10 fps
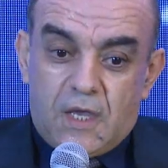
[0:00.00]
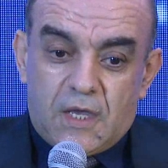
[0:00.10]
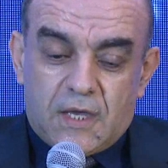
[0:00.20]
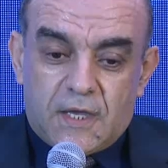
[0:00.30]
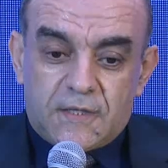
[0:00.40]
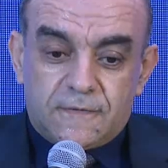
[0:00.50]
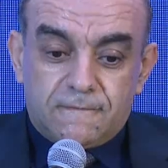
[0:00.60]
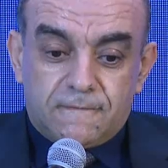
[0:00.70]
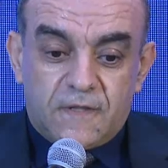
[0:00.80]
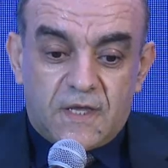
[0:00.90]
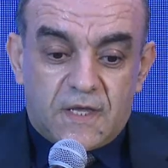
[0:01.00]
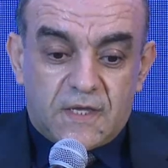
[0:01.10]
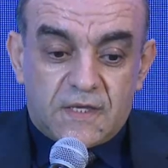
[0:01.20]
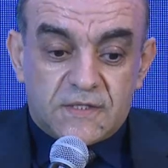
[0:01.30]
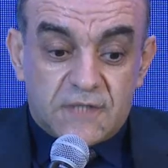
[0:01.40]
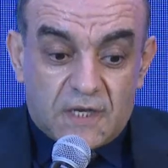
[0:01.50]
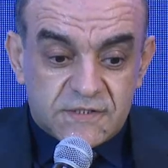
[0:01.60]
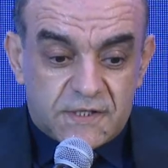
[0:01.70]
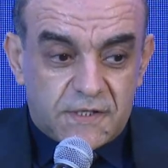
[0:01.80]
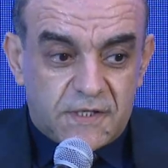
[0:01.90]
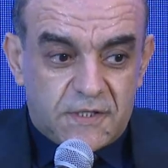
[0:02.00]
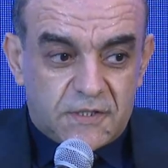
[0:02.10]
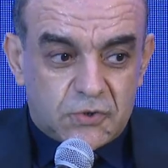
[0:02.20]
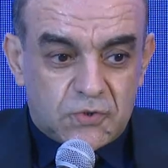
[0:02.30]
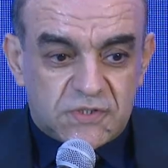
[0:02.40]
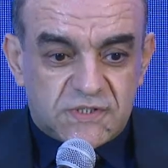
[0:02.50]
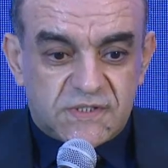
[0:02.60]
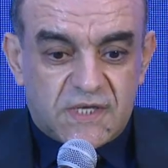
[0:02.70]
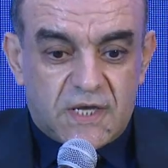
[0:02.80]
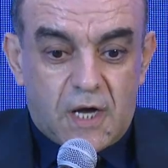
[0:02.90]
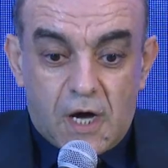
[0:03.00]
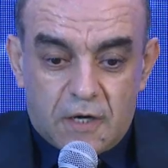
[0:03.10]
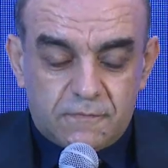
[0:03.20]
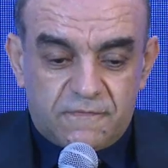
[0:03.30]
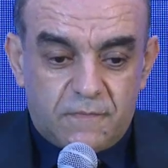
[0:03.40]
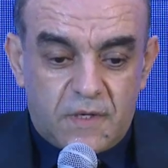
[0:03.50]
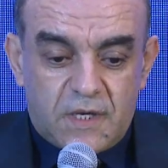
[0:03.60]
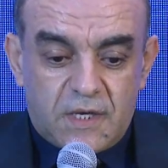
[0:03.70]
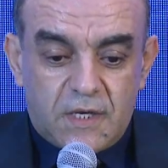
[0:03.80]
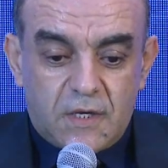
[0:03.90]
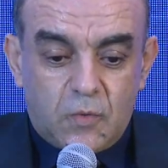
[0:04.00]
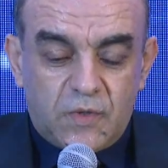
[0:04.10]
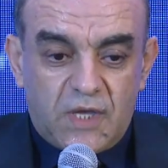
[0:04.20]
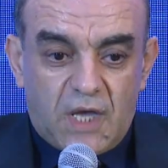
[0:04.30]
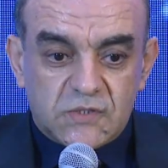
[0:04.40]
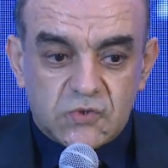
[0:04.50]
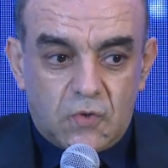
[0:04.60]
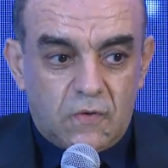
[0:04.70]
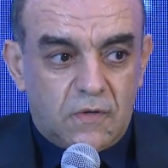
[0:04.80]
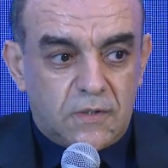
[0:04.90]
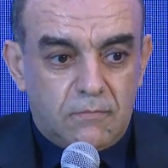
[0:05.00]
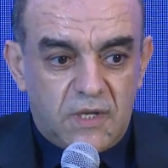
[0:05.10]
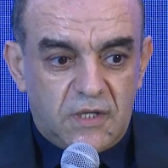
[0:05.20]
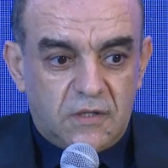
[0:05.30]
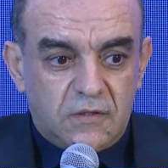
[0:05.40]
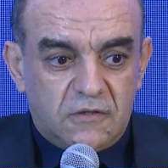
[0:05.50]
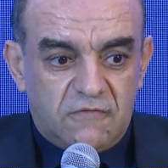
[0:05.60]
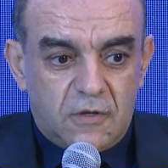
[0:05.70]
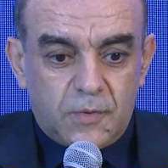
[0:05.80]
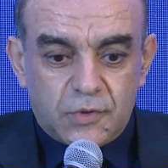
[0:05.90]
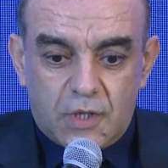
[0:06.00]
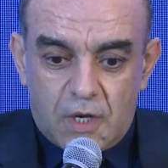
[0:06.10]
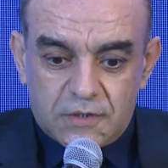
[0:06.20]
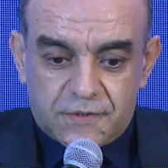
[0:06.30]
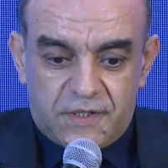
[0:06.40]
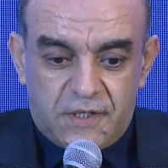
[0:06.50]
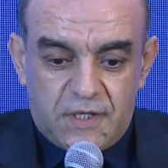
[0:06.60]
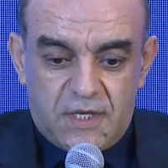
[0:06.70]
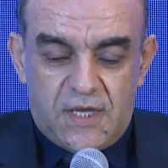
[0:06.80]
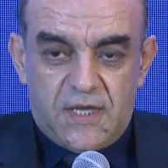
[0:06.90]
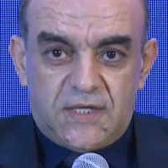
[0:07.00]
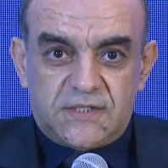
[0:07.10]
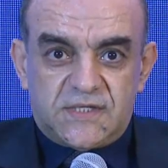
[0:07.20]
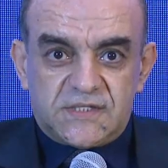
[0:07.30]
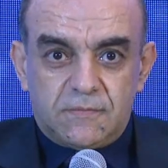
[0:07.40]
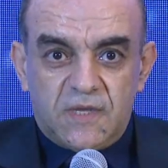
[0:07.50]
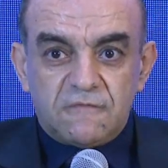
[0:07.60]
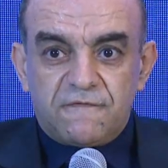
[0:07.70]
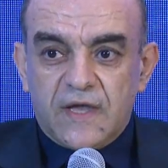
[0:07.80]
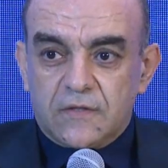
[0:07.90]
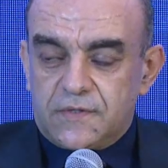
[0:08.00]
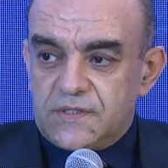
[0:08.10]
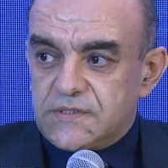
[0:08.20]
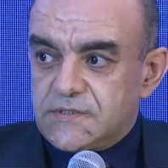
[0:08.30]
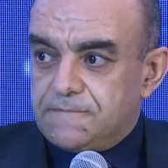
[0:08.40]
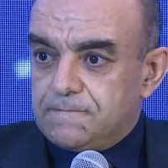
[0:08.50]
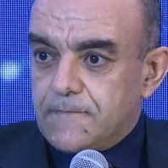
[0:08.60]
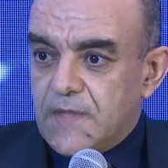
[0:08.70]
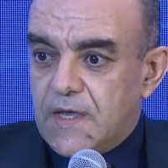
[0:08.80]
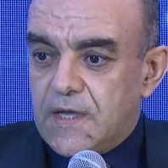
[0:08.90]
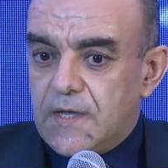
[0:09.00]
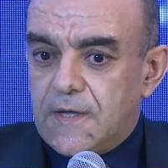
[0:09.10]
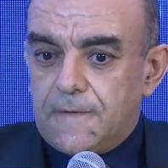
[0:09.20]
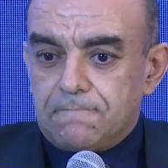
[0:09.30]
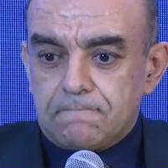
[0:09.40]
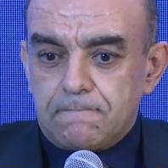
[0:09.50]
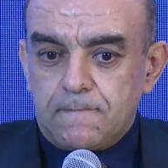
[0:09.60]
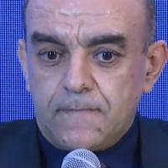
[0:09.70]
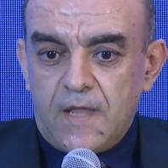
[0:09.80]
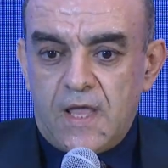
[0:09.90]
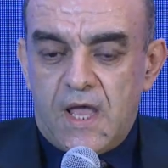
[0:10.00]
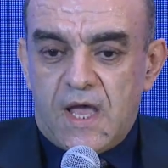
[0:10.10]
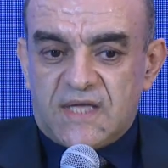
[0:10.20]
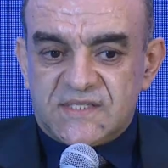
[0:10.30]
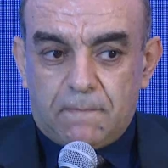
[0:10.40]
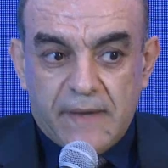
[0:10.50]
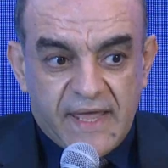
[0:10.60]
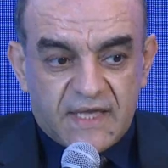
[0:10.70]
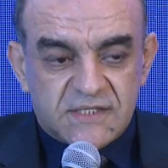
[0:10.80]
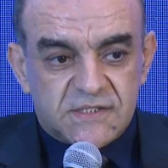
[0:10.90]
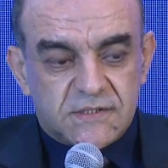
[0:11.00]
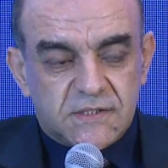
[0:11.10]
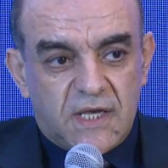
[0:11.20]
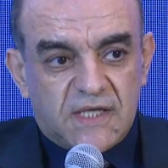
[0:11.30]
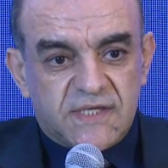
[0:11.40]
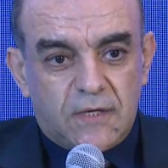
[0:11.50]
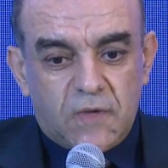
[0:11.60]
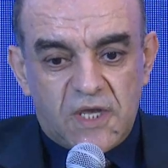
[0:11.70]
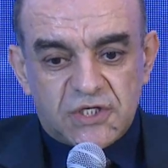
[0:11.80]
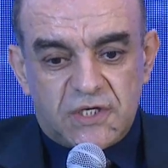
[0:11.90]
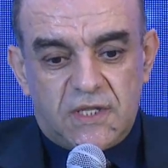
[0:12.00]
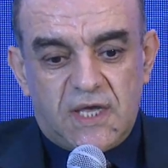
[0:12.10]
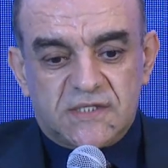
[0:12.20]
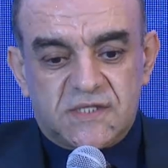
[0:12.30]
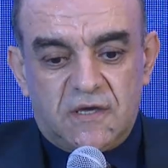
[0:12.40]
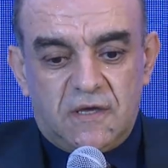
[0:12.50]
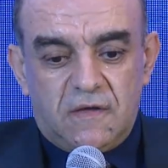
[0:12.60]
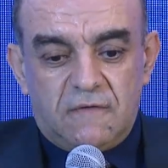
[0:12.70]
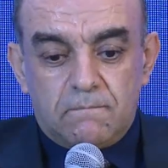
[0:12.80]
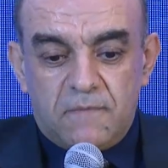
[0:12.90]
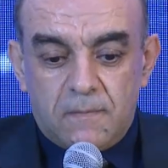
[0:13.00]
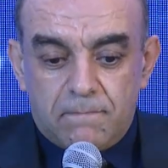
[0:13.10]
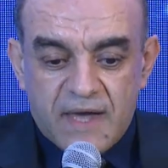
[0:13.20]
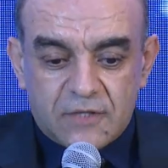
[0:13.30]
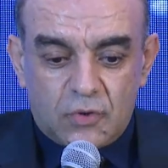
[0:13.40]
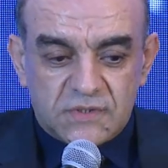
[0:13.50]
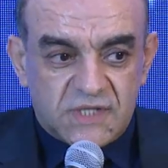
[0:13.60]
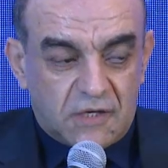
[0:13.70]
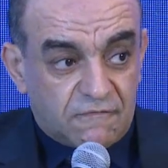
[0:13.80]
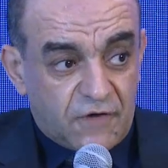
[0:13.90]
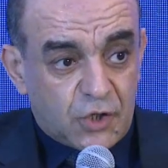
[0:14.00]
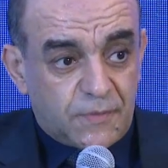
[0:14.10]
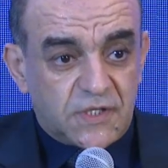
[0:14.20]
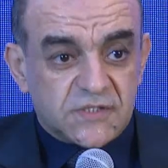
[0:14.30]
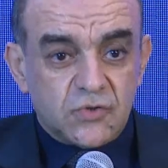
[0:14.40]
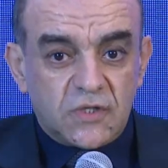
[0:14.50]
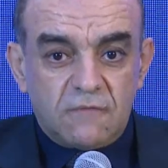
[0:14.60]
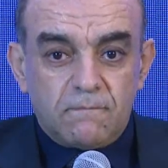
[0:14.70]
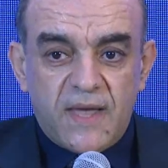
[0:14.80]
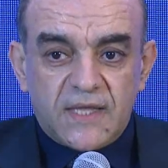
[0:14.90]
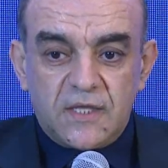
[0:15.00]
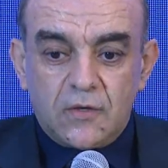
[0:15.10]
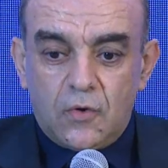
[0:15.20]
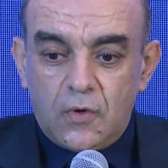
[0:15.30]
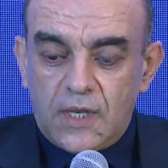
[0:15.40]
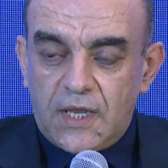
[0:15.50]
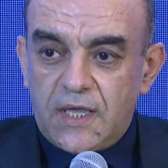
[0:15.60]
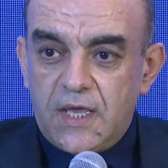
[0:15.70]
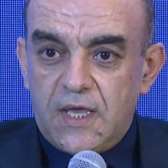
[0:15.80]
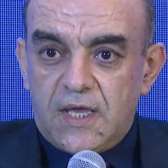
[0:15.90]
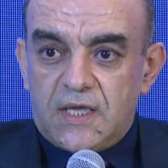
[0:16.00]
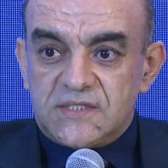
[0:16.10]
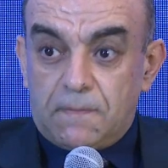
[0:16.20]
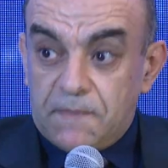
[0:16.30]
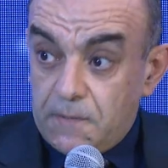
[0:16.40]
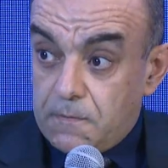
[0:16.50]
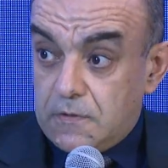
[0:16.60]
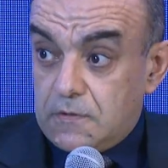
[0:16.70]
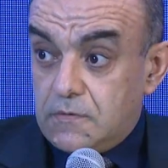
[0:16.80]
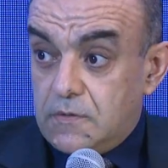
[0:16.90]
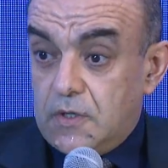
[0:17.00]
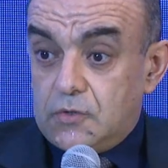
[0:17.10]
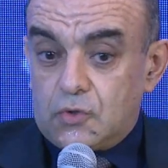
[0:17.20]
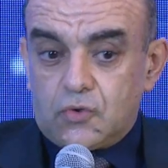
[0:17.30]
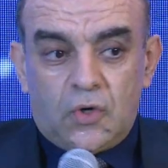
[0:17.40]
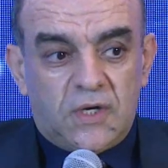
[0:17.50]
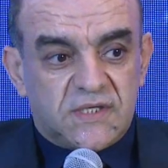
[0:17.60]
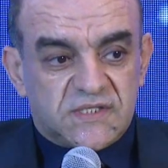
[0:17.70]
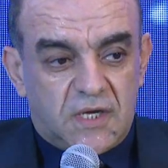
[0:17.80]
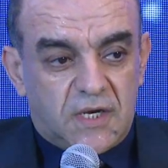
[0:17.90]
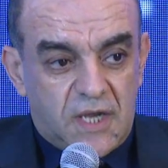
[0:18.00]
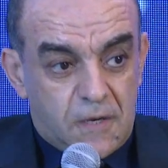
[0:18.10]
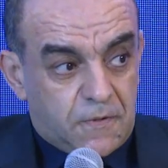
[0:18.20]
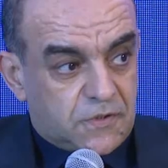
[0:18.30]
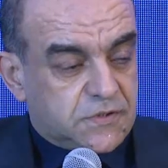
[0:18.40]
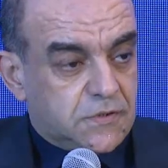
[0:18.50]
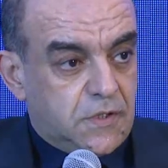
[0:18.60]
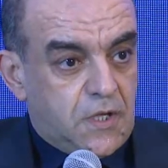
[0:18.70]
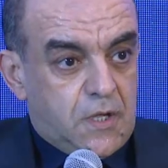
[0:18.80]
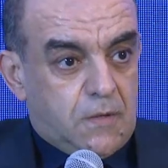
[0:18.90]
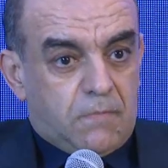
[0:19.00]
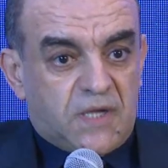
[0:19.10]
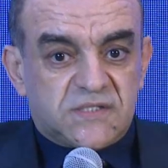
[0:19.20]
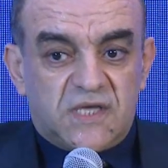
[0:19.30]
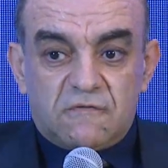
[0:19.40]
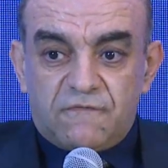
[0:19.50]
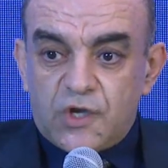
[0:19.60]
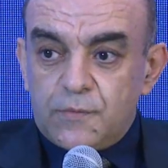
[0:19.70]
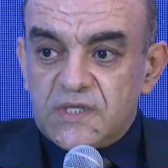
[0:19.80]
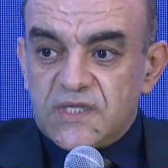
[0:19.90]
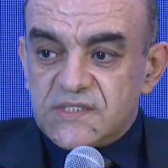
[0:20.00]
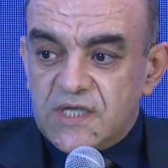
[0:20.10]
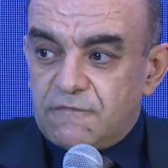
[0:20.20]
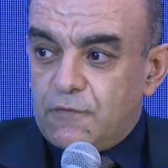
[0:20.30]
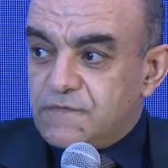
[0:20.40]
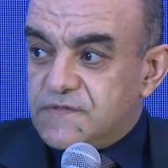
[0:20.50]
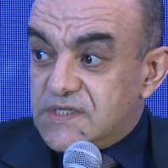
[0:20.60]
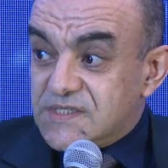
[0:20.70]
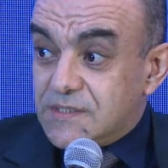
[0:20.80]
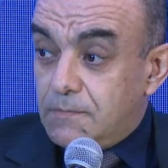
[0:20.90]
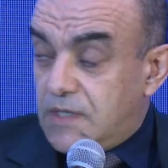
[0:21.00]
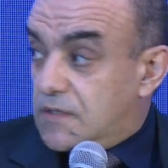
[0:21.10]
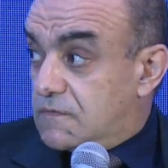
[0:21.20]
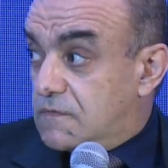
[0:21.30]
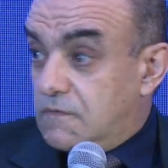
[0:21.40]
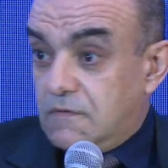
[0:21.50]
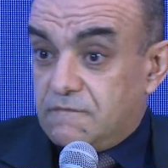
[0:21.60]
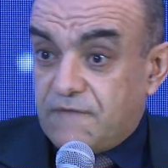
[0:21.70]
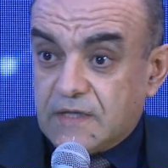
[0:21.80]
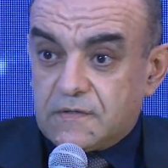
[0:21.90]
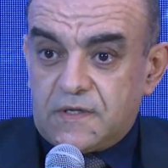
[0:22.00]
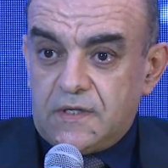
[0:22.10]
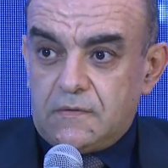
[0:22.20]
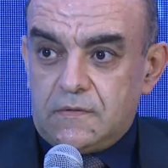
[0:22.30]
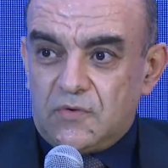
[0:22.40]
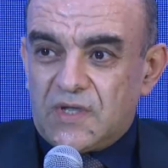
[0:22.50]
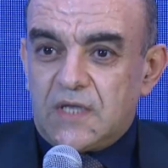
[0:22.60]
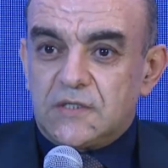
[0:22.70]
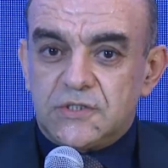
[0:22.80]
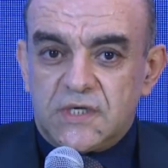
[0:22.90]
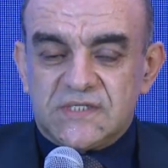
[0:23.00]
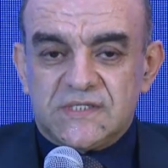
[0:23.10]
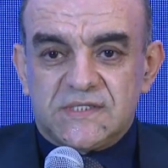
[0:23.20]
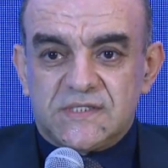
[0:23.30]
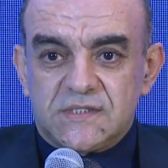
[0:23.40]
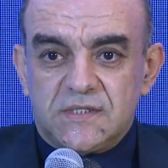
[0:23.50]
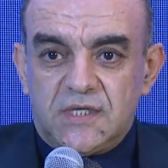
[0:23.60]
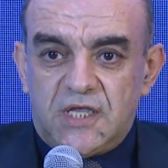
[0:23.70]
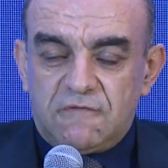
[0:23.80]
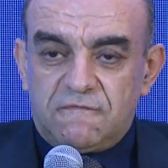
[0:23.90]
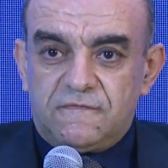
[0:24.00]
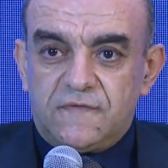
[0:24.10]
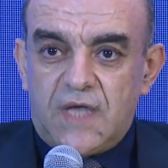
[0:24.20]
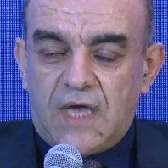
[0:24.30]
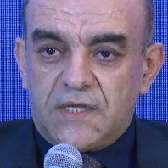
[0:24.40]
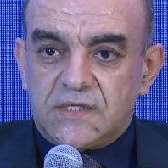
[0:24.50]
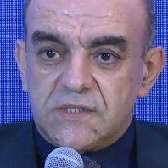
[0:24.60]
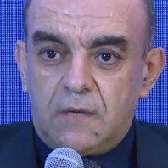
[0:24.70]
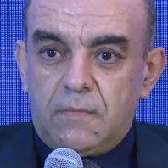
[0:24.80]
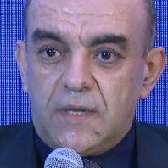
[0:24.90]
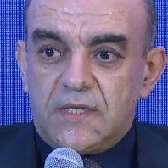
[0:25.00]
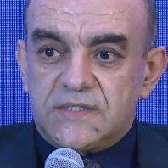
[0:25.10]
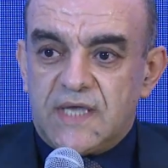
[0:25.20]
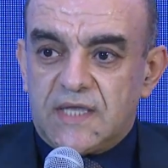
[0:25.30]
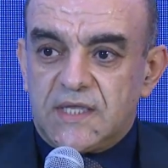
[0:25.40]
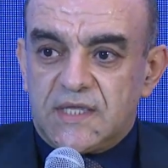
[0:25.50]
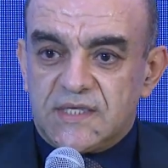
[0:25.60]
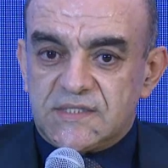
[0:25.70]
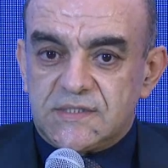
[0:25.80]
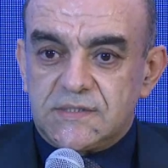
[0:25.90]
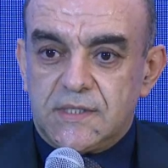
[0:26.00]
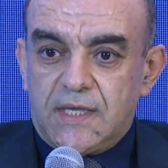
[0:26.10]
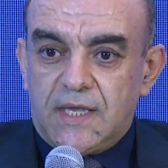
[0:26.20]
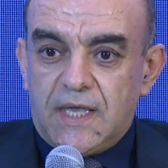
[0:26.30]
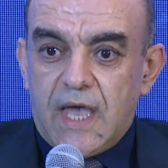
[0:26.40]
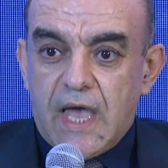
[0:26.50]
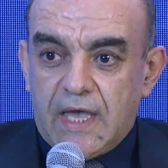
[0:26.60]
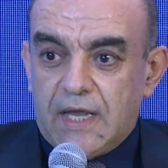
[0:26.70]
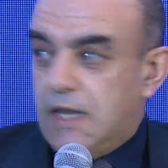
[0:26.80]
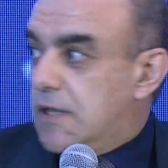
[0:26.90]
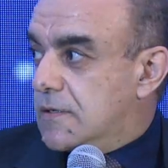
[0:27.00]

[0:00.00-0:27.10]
And the other issue is the harm. I saw in many developed countries, the cement factories as a place, as a location, as an impact on the environment, it's not impacting only the people, not only the laborers, but the environment itself of cement factory. You can just give an example that it is a hell.